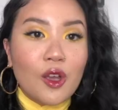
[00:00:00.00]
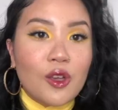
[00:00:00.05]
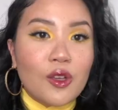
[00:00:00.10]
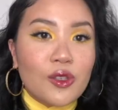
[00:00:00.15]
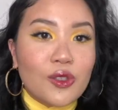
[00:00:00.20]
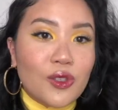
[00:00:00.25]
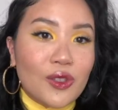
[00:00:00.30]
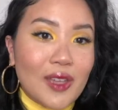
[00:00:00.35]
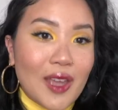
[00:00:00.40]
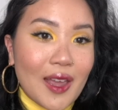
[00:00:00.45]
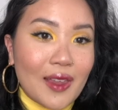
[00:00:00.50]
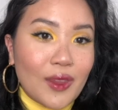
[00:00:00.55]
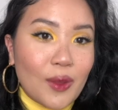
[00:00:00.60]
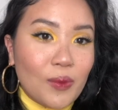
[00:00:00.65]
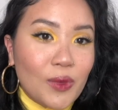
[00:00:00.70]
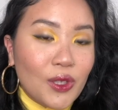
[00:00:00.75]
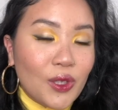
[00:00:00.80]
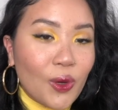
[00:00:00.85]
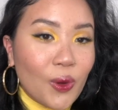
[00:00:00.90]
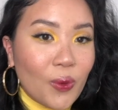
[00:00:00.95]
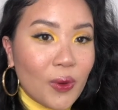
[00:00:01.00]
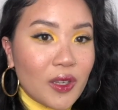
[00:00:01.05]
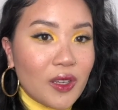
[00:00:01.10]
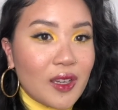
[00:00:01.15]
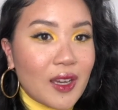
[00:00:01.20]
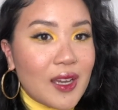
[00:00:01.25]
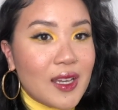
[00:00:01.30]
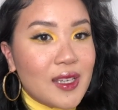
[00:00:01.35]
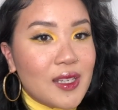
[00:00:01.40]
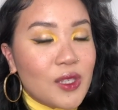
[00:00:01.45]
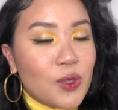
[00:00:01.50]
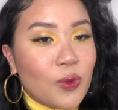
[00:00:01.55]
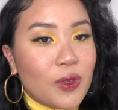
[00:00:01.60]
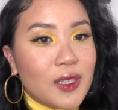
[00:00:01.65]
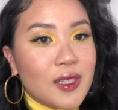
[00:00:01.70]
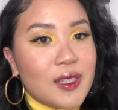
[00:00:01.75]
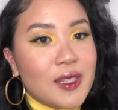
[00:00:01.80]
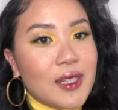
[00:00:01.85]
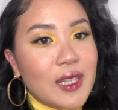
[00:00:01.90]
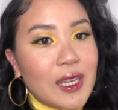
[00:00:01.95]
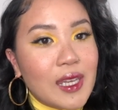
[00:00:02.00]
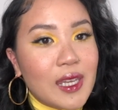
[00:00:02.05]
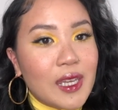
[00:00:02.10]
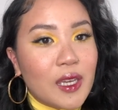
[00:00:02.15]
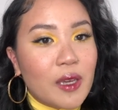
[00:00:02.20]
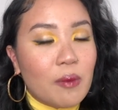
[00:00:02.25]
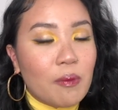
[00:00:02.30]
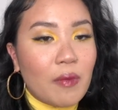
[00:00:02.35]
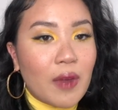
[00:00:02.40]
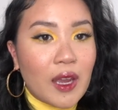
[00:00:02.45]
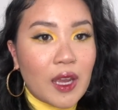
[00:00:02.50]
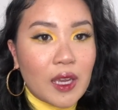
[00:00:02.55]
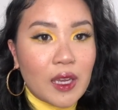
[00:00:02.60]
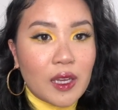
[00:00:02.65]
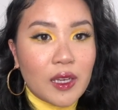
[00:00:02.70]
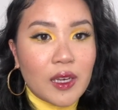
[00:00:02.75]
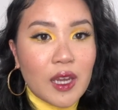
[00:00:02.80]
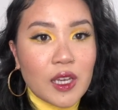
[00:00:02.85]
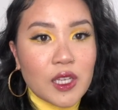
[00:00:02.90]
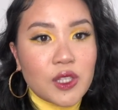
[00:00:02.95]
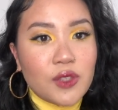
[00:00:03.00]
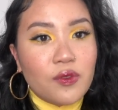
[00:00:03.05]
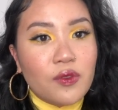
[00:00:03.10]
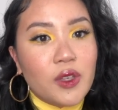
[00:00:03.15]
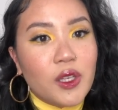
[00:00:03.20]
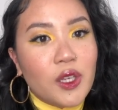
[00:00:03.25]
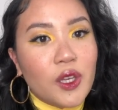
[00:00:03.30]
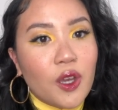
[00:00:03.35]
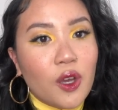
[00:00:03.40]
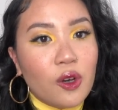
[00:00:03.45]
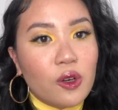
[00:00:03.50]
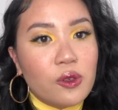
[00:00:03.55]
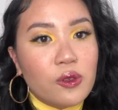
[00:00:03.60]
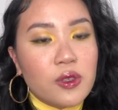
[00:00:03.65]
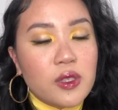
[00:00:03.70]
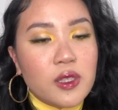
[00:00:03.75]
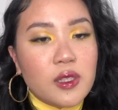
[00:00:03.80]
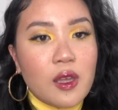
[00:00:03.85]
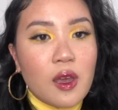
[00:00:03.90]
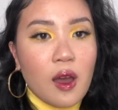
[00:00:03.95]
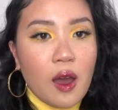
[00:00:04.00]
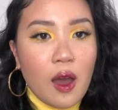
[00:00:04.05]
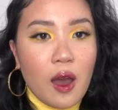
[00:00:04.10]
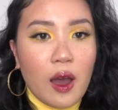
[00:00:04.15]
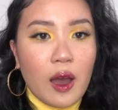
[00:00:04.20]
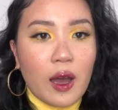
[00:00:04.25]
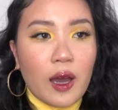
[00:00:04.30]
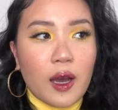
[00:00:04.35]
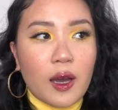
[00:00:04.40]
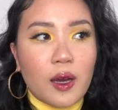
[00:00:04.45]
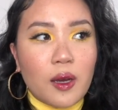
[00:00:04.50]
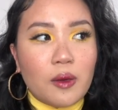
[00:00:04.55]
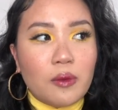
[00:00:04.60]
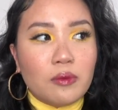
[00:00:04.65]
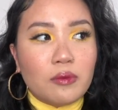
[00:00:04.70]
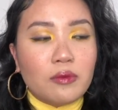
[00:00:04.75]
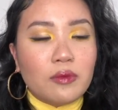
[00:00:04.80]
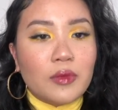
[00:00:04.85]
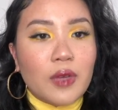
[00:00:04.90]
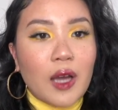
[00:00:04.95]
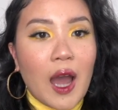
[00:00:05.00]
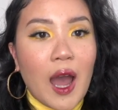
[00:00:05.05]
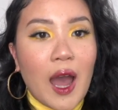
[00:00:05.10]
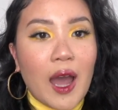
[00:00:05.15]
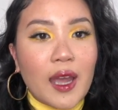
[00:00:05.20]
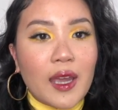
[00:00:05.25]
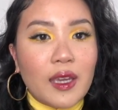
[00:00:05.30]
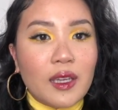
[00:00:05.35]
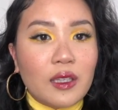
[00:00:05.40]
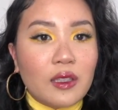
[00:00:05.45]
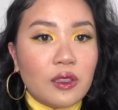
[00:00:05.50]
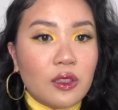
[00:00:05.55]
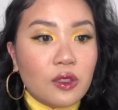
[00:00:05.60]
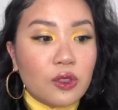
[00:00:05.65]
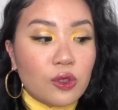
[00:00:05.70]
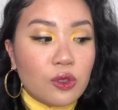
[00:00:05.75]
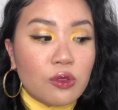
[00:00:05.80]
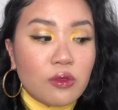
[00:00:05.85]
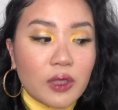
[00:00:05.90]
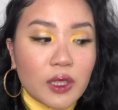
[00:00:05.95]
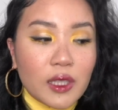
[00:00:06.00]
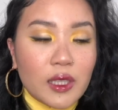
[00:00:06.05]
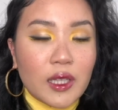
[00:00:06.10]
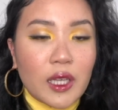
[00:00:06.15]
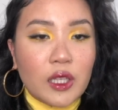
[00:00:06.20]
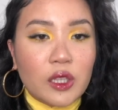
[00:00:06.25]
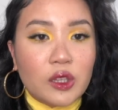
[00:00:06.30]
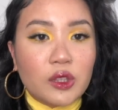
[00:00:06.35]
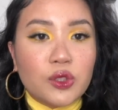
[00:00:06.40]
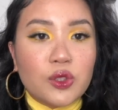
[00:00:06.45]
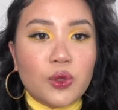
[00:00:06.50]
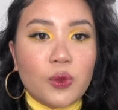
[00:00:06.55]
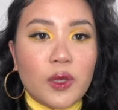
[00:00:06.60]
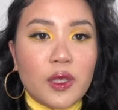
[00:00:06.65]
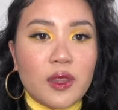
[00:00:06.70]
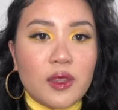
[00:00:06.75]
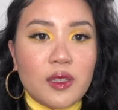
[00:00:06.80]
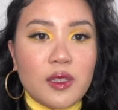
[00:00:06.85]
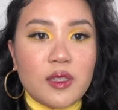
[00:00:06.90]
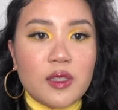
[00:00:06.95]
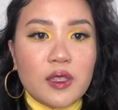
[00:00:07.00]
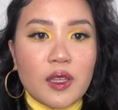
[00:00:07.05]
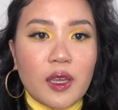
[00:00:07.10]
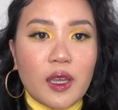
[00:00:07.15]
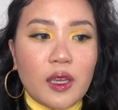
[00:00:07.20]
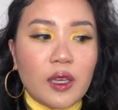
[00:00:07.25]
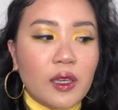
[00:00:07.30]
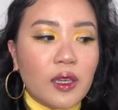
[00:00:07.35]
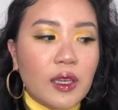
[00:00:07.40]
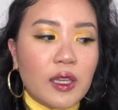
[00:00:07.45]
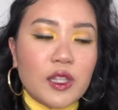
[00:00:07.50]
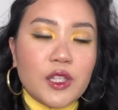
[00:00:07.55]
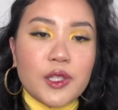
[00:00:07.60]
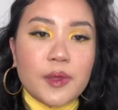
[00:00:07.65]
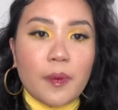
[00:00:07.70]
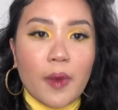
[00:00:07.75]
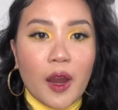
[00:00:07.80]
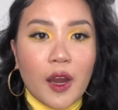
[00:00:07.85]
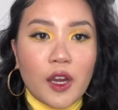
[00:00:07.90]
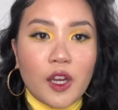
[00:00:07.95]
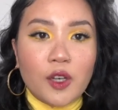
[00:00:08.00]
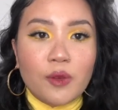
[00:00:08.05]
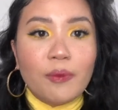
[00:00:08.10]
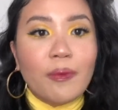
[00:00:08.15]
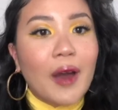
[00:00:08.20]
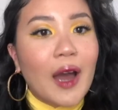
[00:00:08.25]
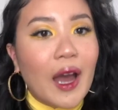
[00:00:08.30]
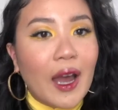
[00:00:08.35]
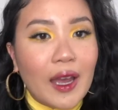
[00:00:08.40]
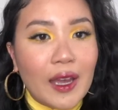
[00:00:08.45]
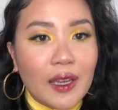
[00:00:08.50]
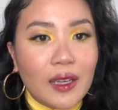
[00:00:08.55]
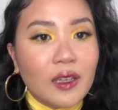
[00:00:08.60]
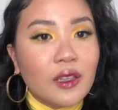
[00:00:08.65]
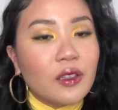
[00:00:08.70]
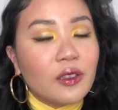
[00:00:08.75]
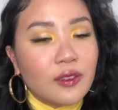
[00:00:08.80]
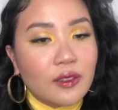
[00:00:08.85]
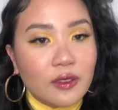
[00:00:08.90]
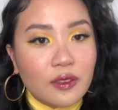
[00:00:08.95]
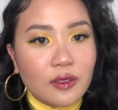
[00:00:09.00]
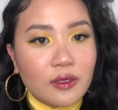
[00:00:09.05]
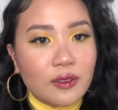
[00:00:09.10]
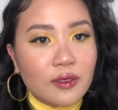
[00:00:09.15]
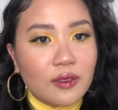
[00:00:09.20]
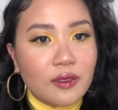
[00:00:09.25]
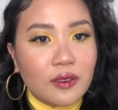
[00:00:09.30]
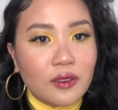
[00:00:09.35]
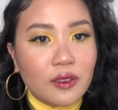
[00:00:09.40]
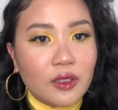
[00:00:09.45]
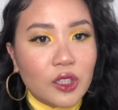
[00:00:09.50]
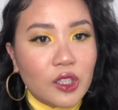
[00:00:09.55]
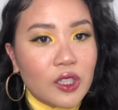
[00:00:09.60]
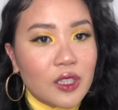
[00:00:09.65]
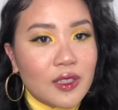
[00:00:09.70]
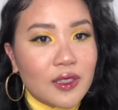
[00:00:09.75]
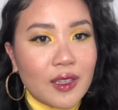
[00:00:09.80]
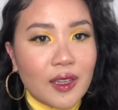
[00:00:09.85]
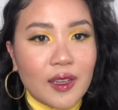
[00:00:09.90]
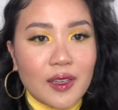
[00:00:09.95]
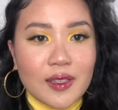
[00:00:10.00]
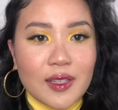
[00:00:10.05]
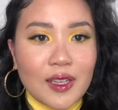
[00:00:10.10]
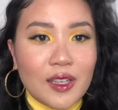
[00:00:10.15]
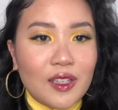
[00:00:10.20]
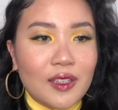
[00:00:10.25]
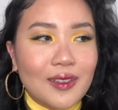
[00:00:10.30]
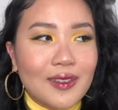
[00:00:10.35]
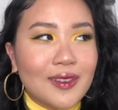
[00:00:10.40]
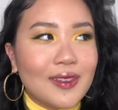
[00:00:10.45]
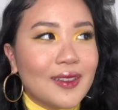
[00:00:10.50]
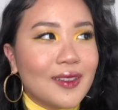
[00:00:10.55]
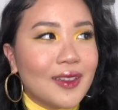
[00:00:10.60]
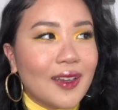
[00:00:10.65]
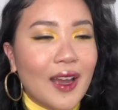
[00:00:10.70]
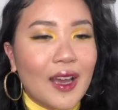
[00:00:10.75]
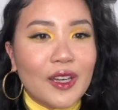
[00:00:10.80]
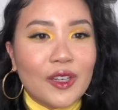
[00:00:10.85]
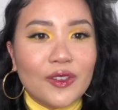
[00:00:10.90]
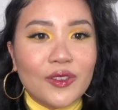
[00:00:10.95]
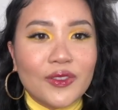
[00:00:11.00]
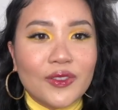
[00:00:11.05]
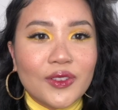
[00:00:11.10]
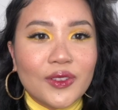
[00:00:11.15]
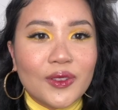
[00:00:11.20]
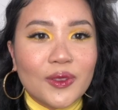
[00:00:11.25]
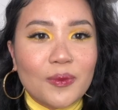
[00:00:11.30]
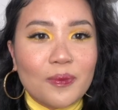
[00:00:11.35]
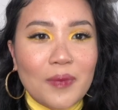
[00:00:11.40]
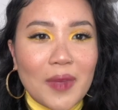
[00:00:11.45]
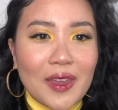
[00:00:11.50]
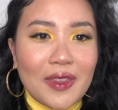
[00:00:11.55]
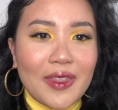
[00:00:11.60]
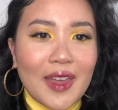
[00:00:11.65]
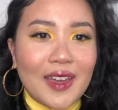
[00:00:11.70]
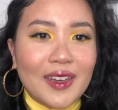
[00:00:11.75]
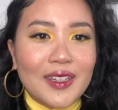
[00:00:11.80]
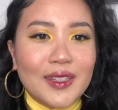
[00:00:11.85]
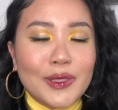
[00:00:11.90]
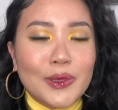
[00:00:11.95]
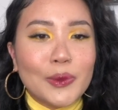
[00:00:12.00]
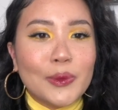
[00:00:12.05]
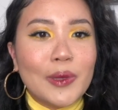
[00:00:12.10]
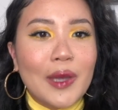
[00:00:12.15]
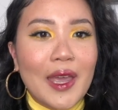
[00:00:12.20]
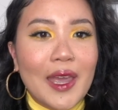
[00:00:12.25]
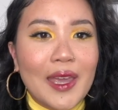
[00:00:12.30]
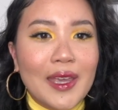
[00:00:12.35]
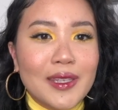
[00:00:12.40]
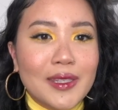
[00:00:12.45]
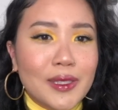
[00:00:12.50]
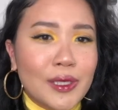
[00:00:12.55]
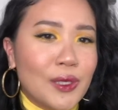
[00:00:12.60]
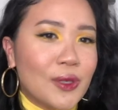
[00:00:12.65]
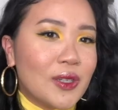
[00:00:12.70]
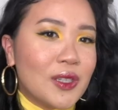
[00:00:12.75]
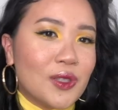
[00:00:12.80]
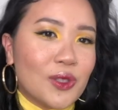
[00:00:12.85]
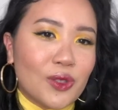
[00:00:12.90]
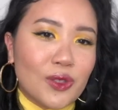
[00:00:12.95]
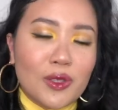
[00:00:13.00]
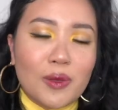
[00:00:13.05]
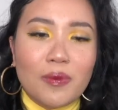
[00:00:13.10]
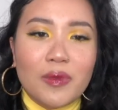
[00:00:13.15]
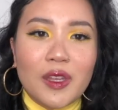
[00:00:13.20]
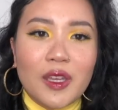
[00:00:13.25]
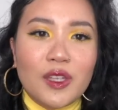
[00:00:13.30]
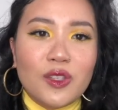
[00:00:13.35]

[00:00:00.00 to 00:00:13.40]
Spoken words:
So yeah, let me know what you guys want to see in my next videos. I do really like doing these like inspired by looks. I guess I can kind of make that into a series or something.